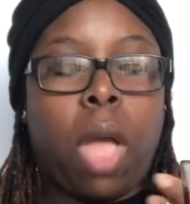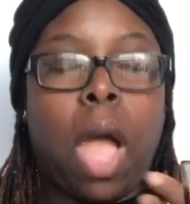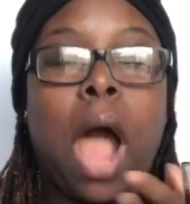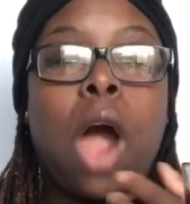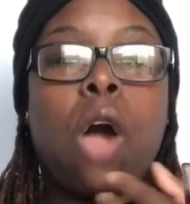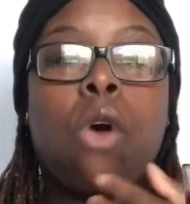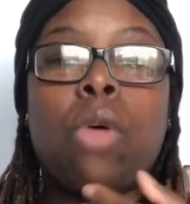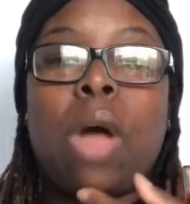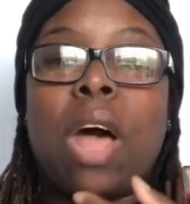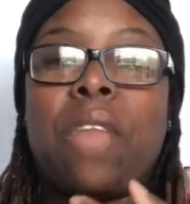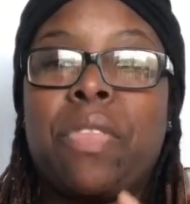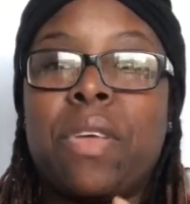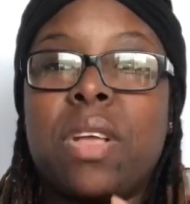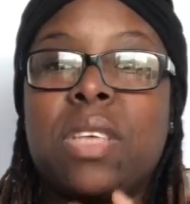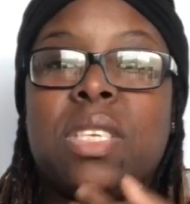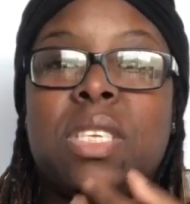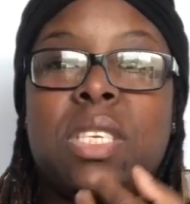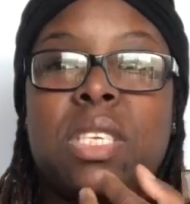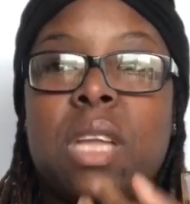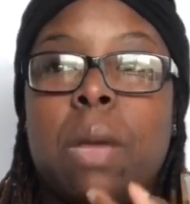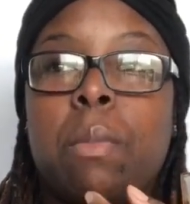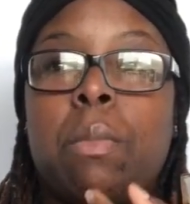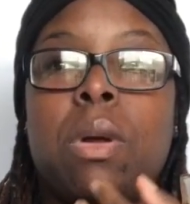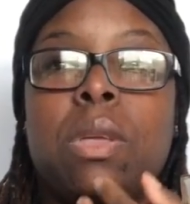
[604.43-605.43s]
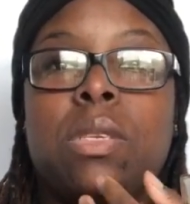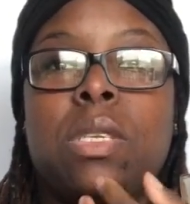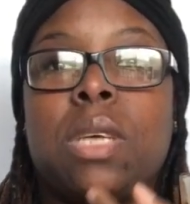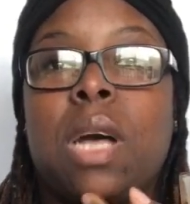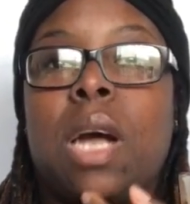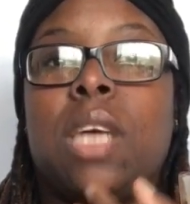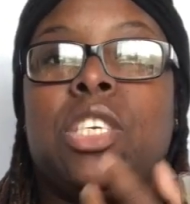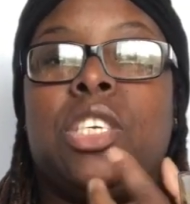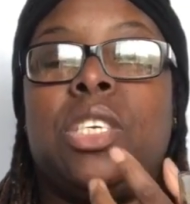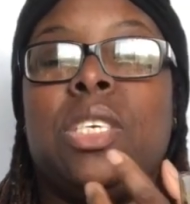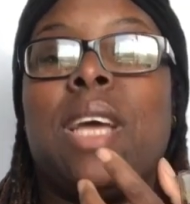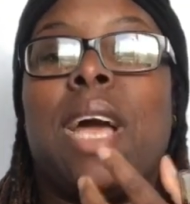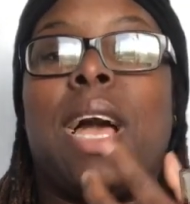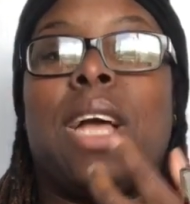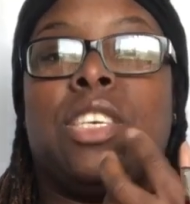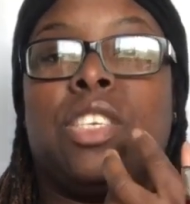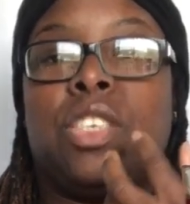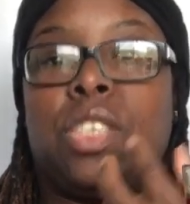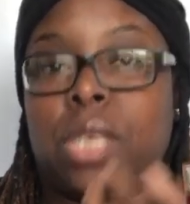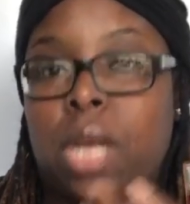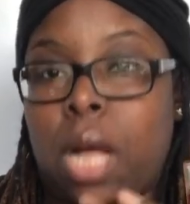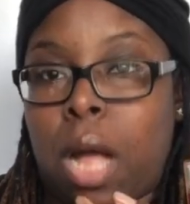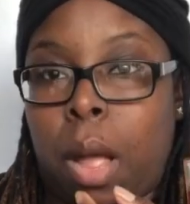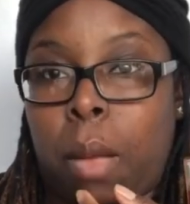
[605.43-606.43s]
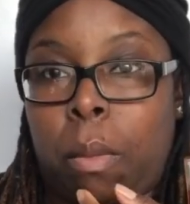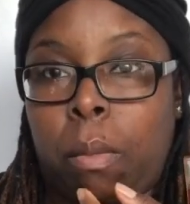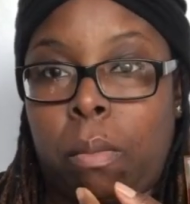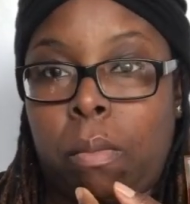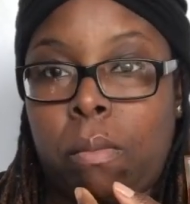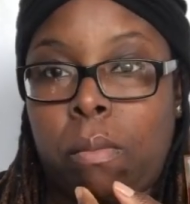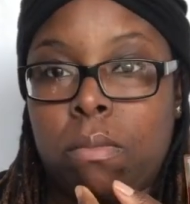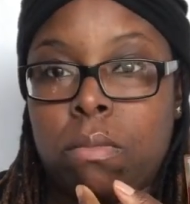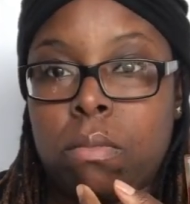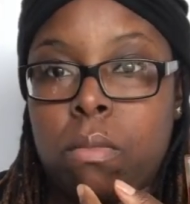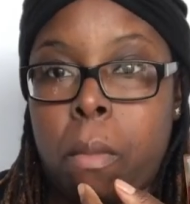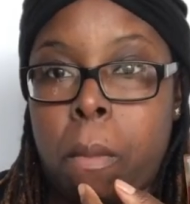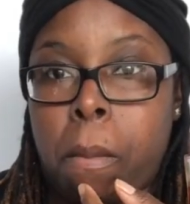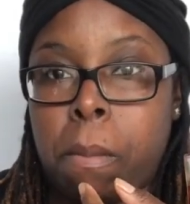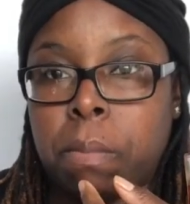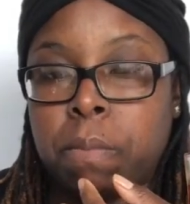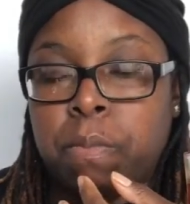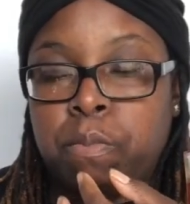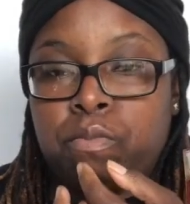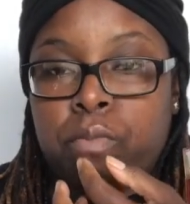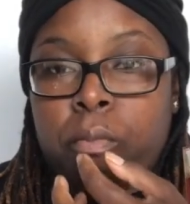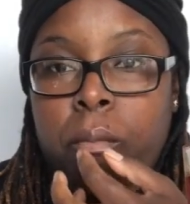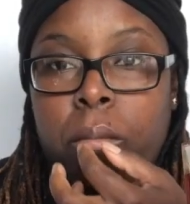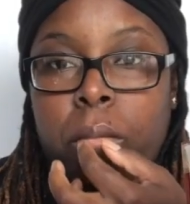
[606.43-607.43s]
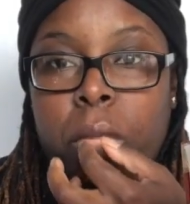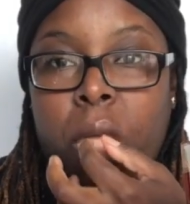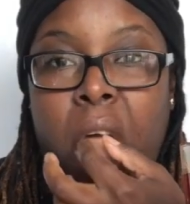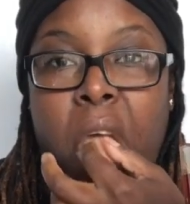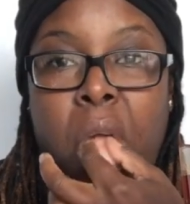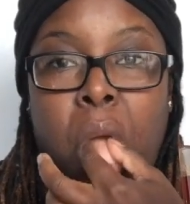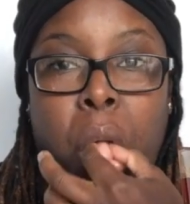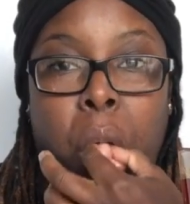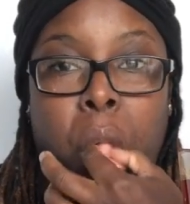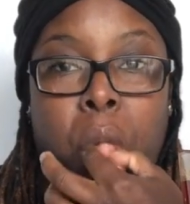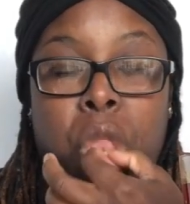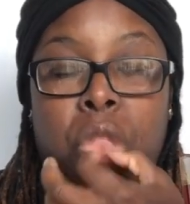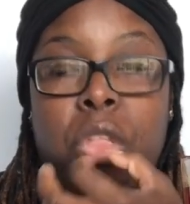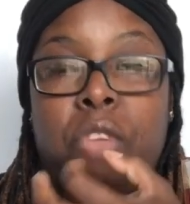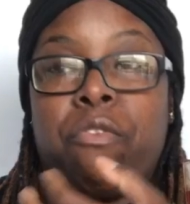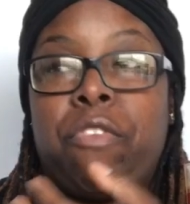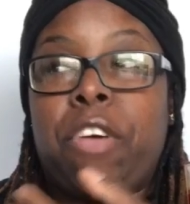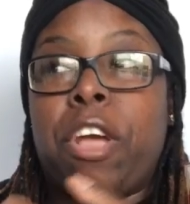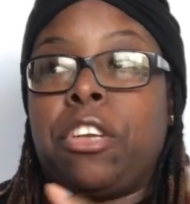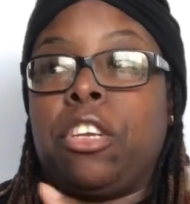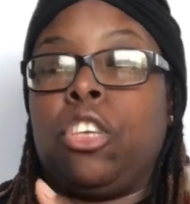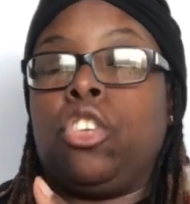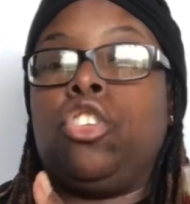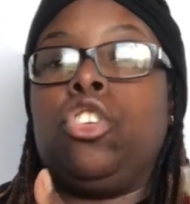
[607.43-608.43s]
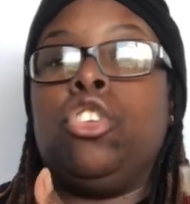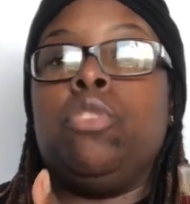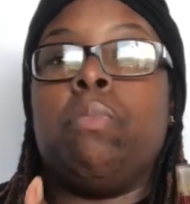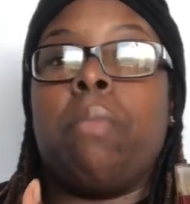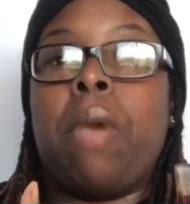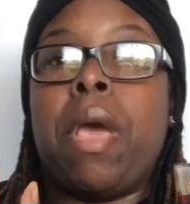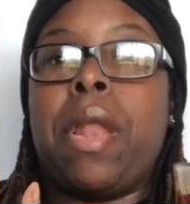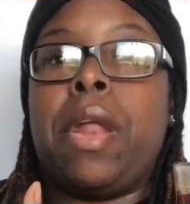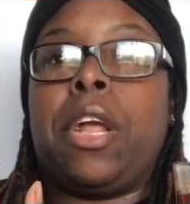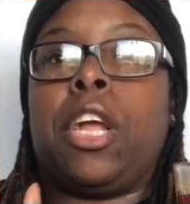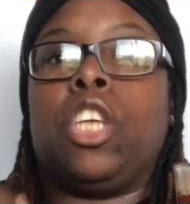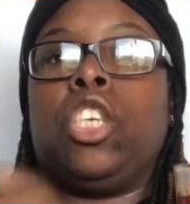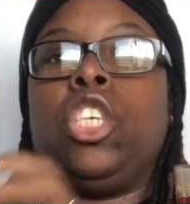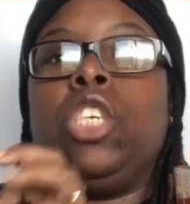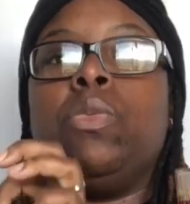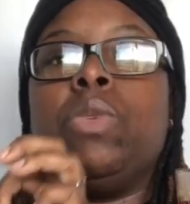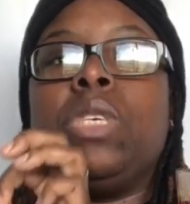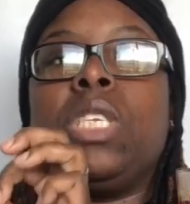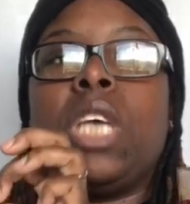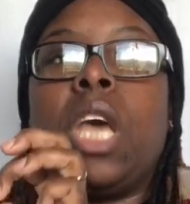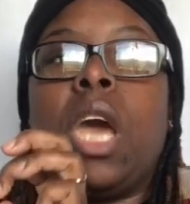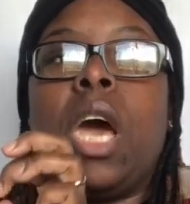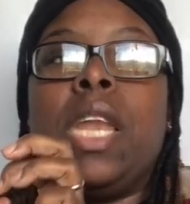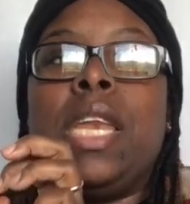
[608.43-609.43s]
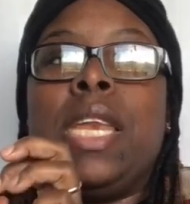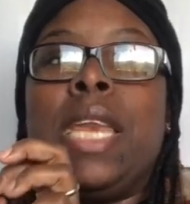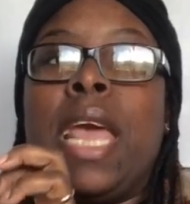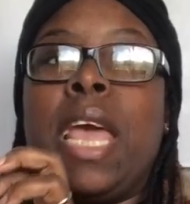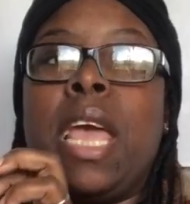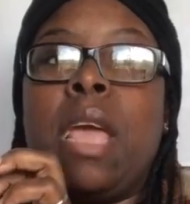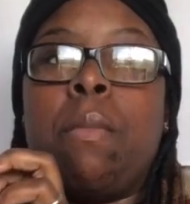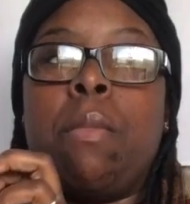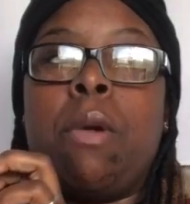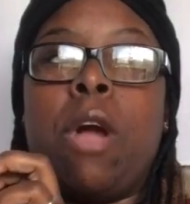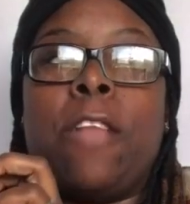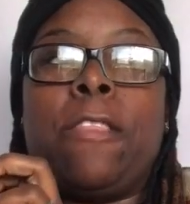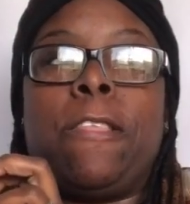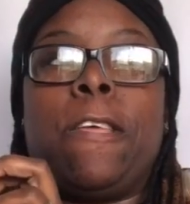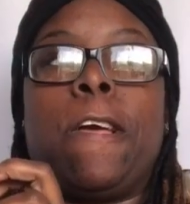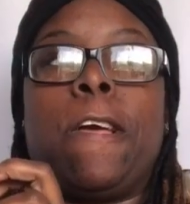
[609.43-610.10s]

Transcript: I think it's the number of times she got shot. And the fact that she made it, because she was saying a neighbor